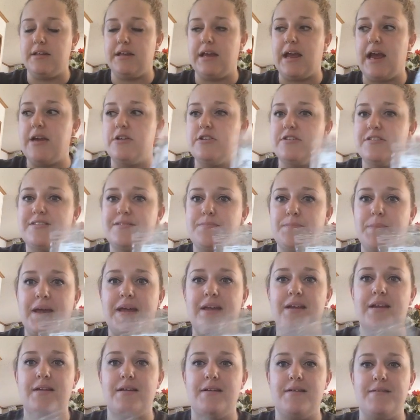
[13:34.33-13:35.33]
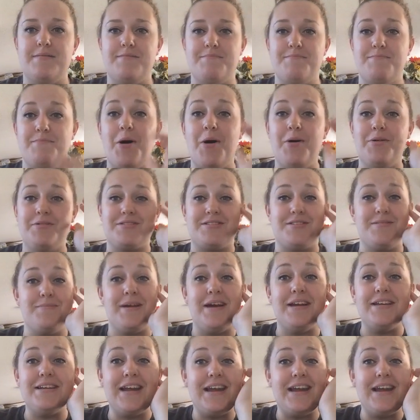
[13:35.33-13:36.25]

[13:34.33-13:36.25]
Like, I just spent most of my